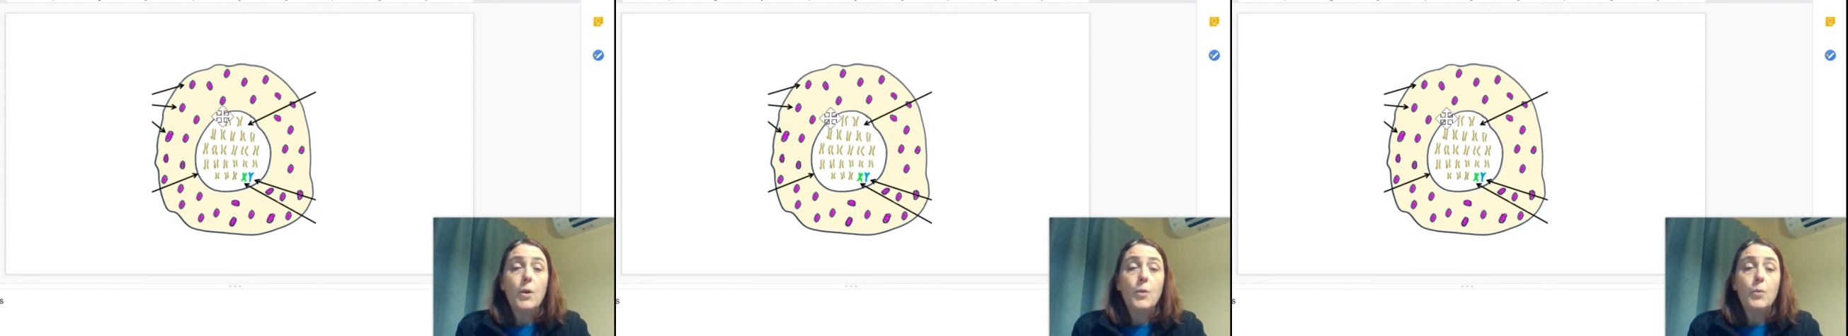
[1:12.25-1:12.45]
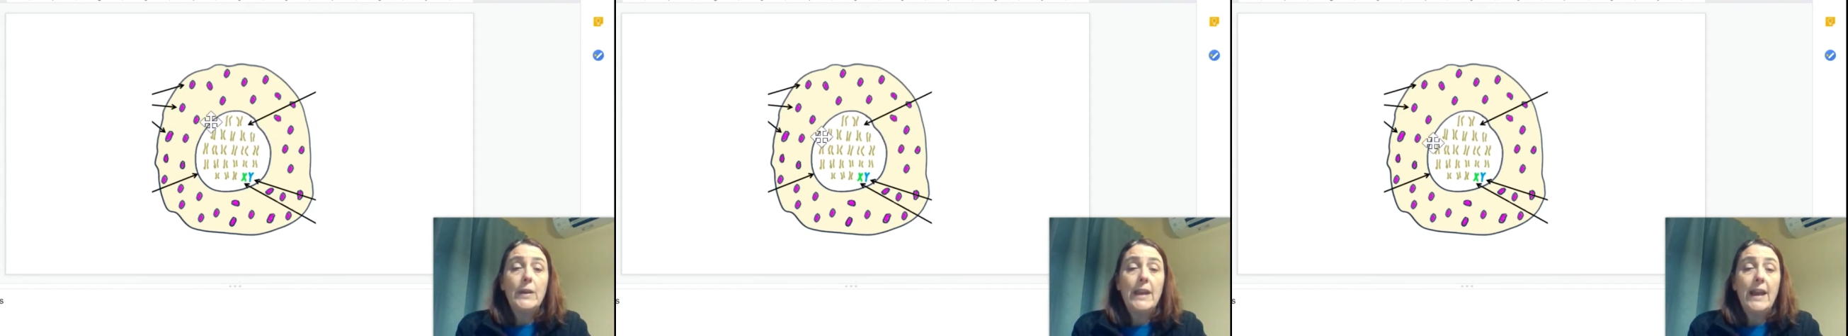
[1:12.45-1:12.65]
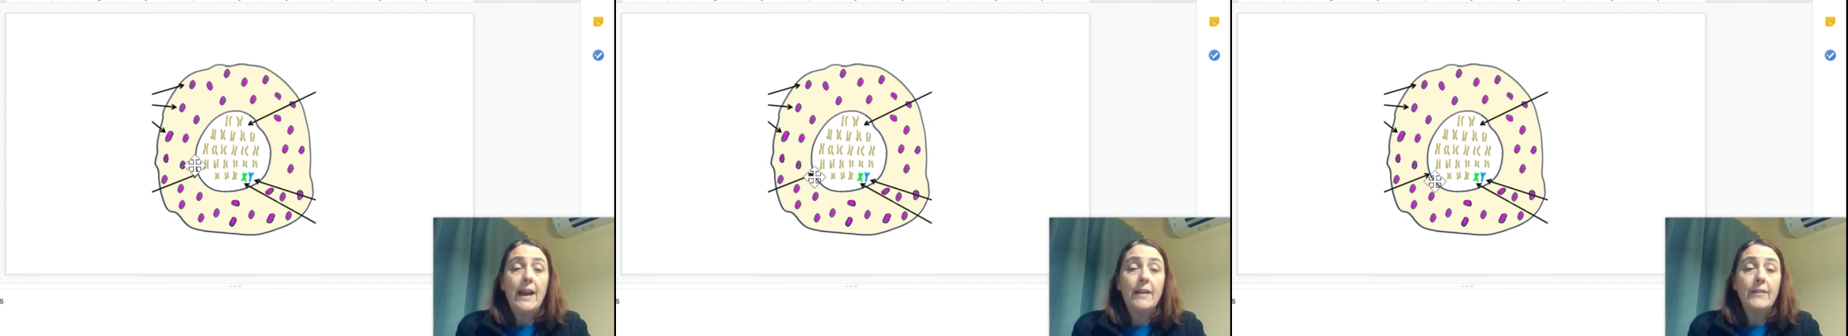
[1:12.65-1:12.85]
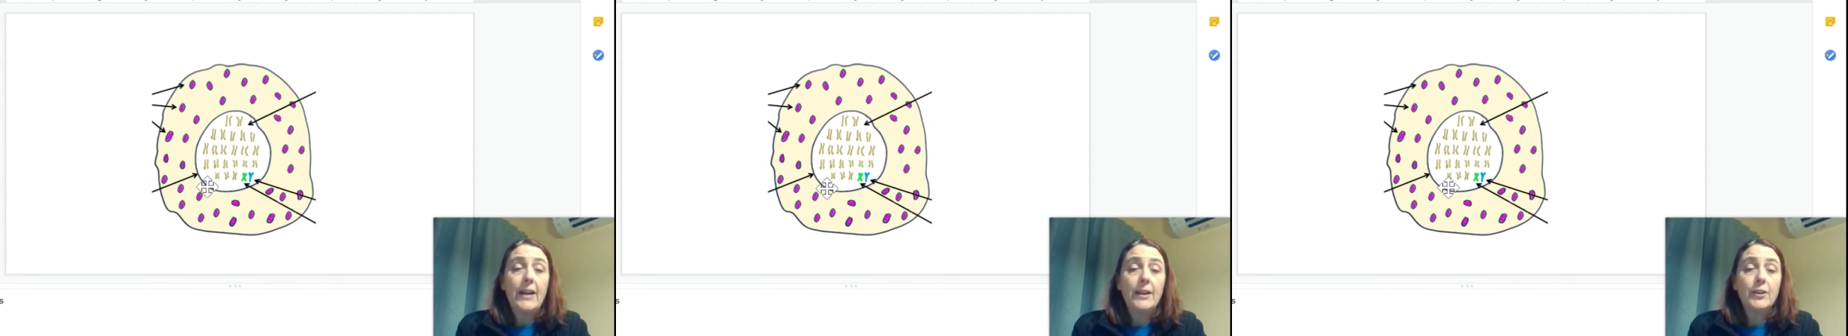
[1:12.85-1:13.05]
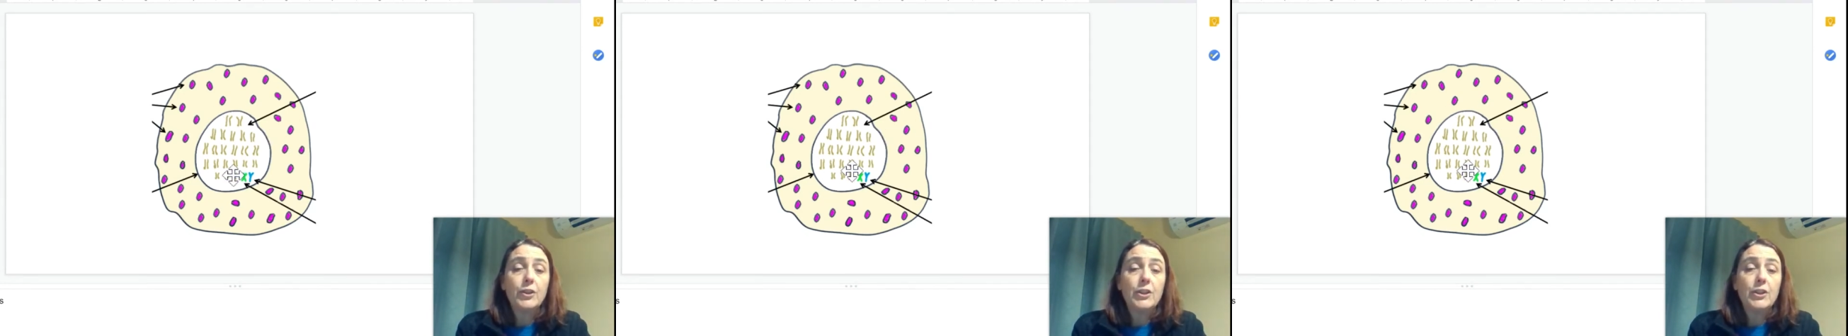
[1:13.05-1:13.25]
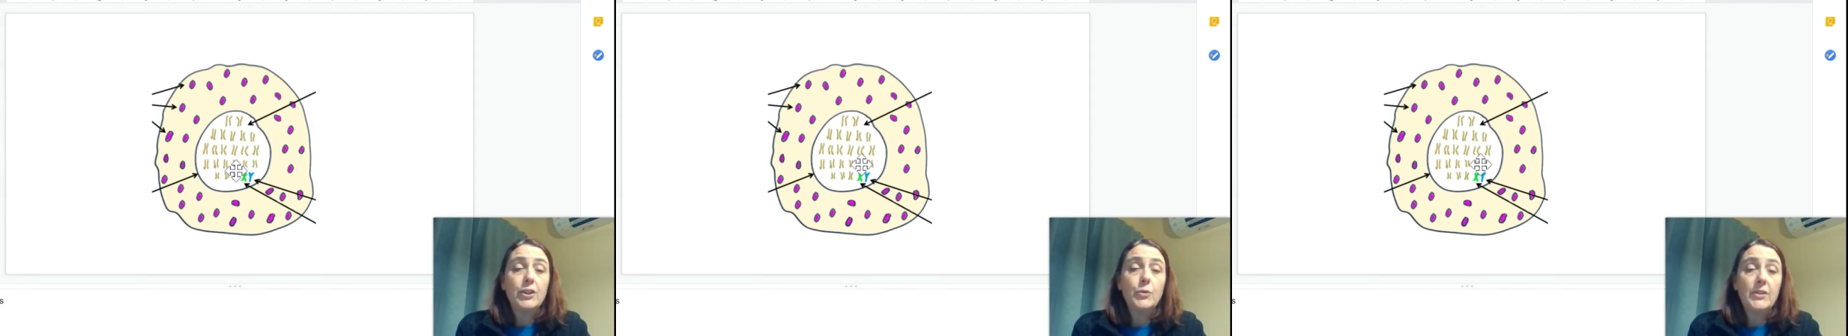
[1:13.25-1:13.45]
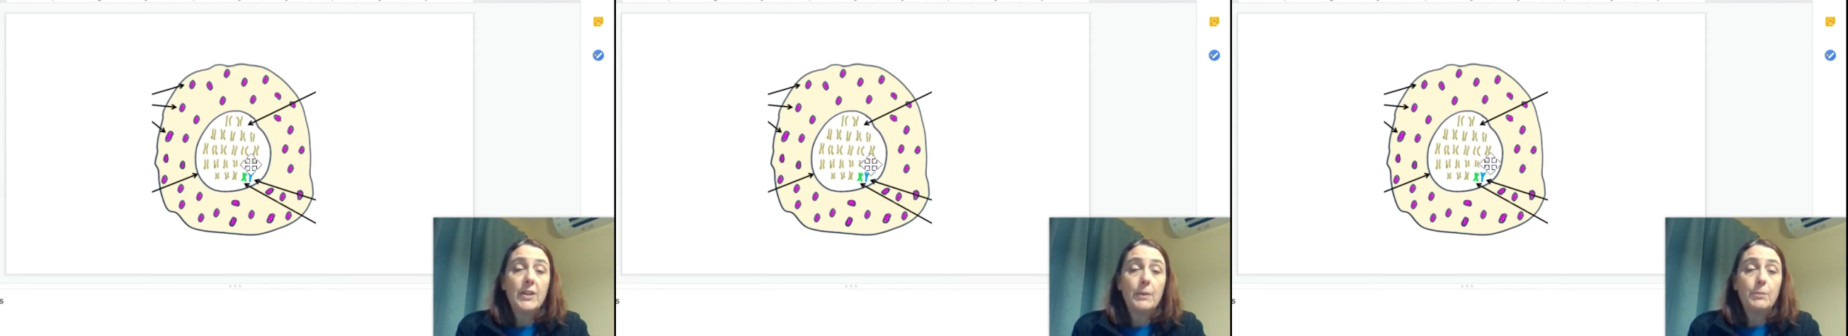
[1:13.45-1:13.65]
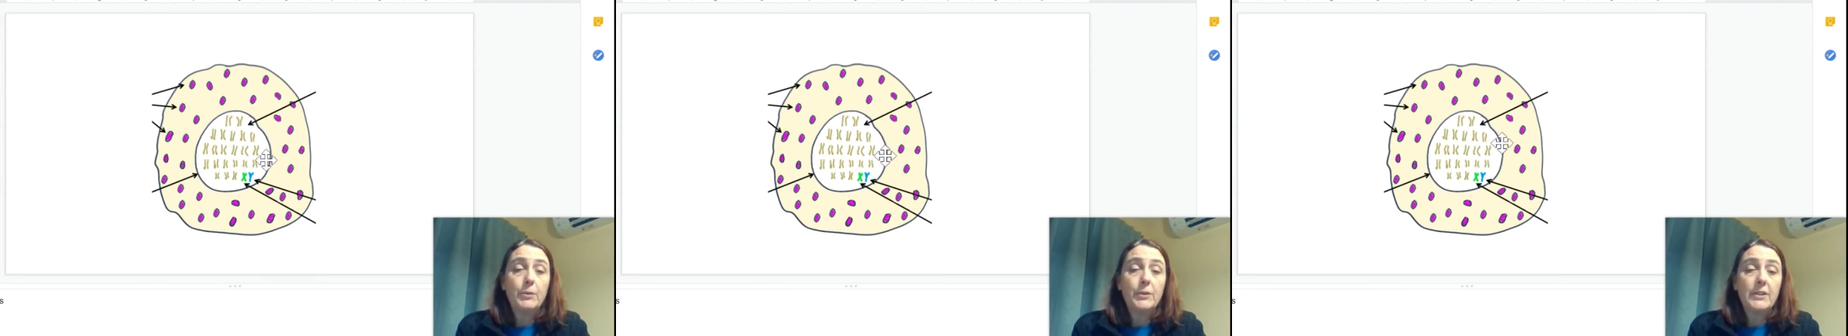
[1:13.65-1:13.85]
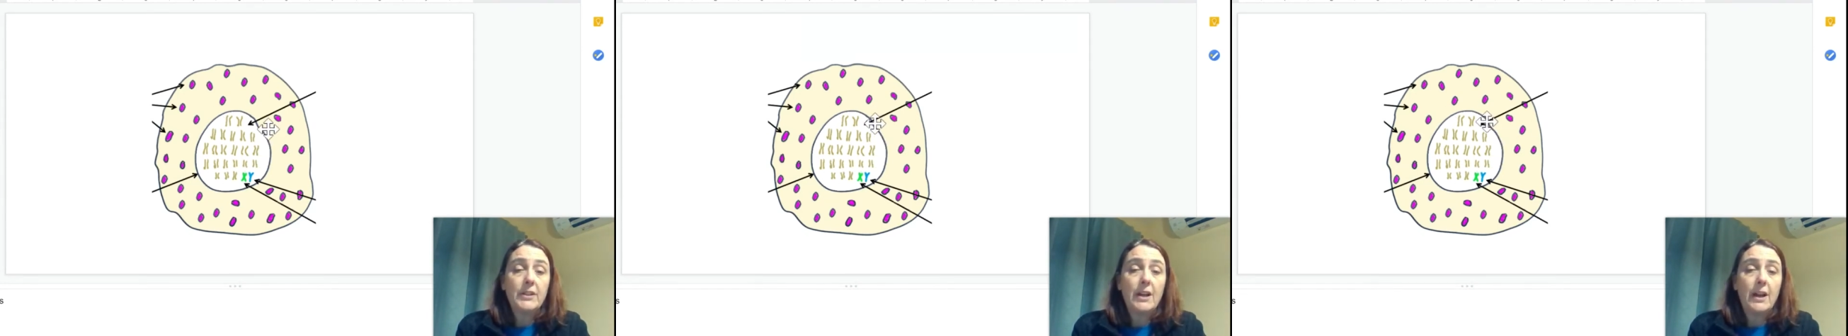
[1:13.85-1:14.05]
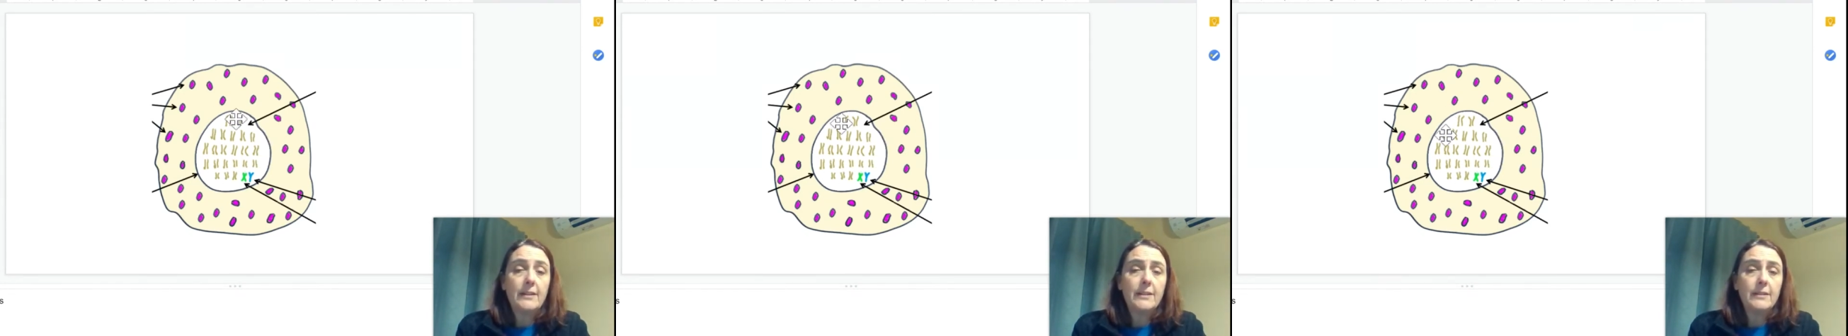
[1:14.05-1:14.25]
we have actually two
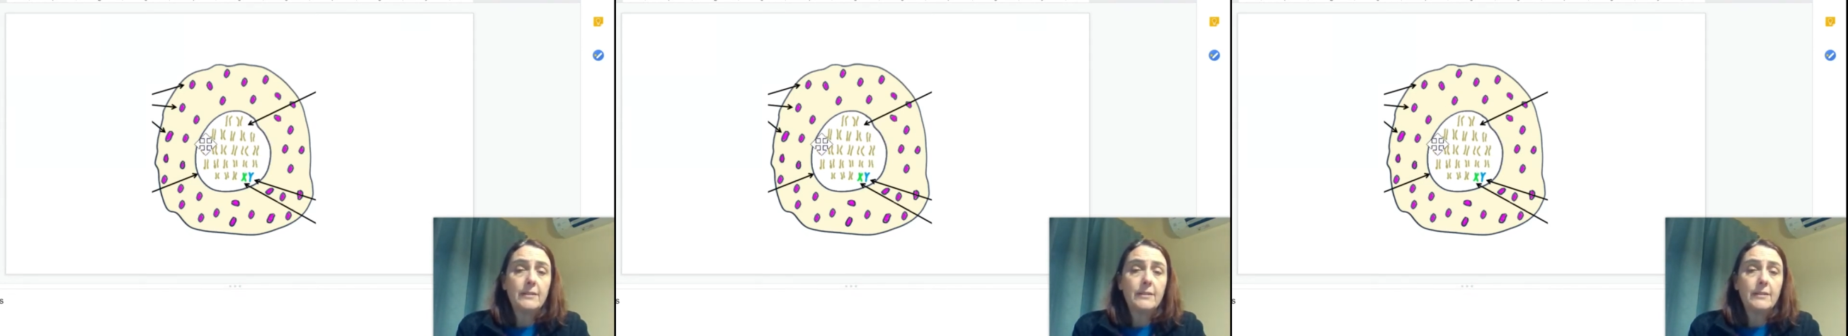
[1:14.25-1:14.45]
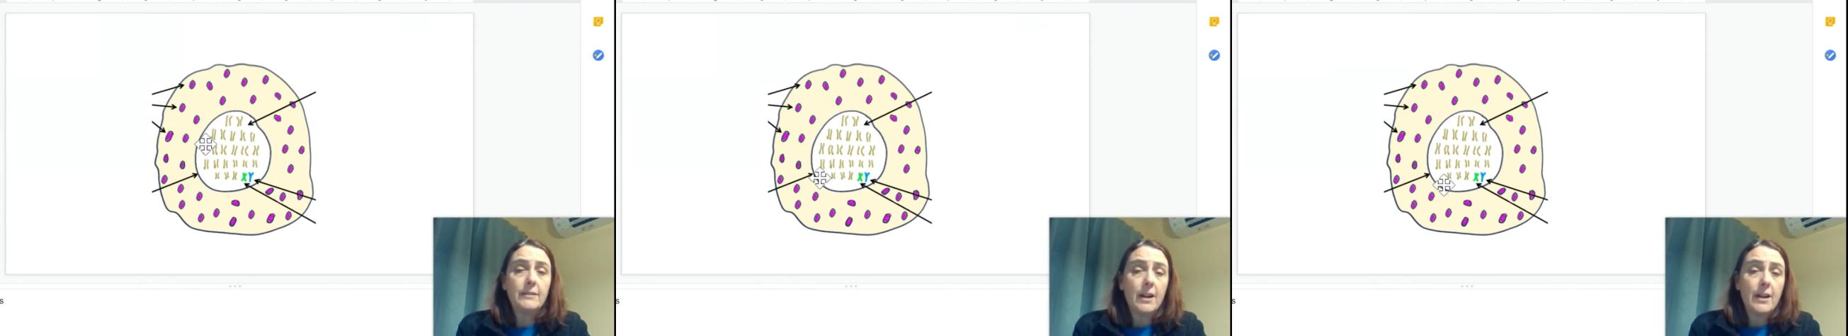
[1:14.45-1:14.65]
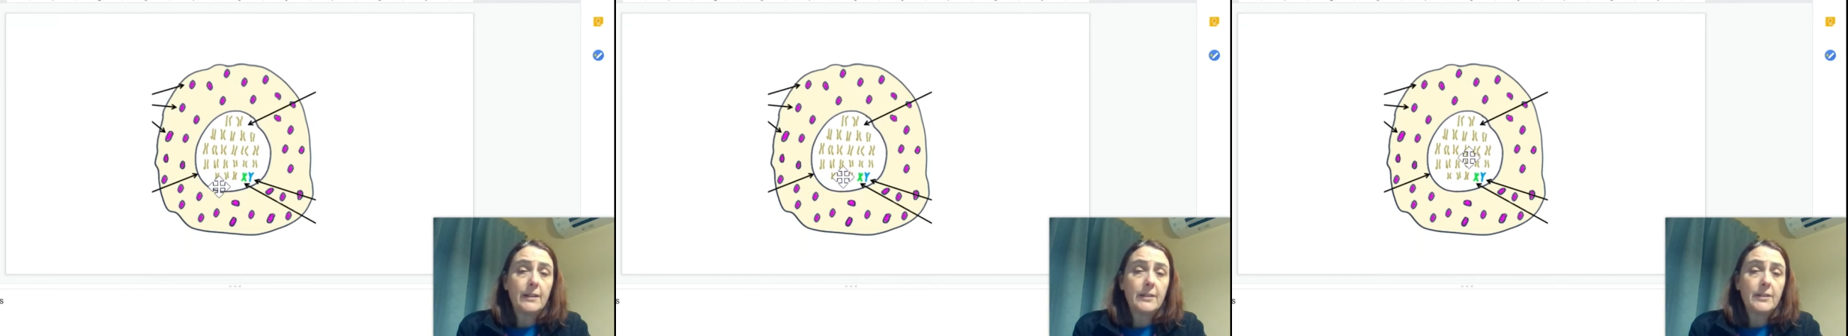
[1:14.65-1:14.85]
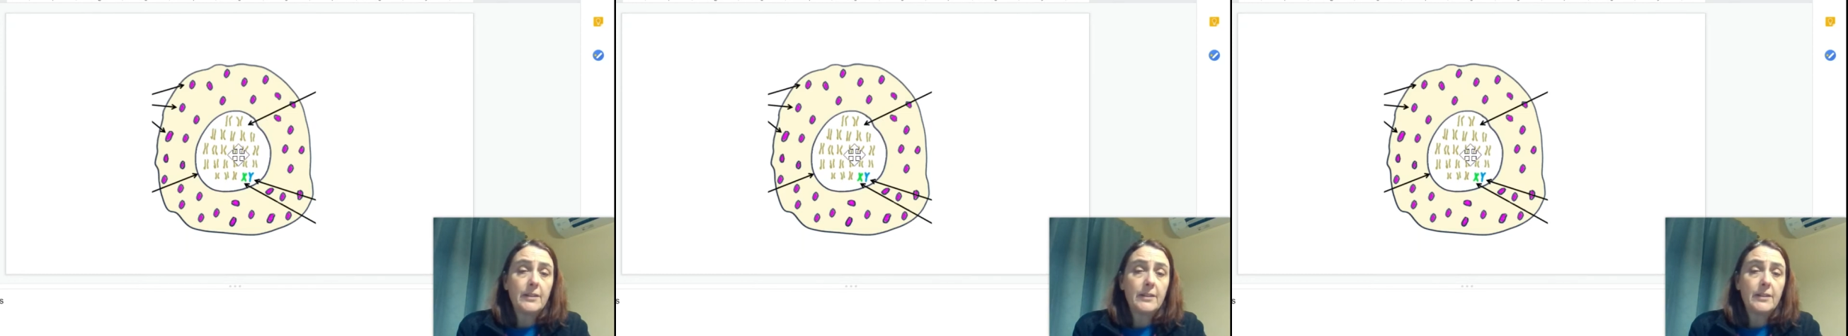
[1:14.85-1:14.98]
separate kinds.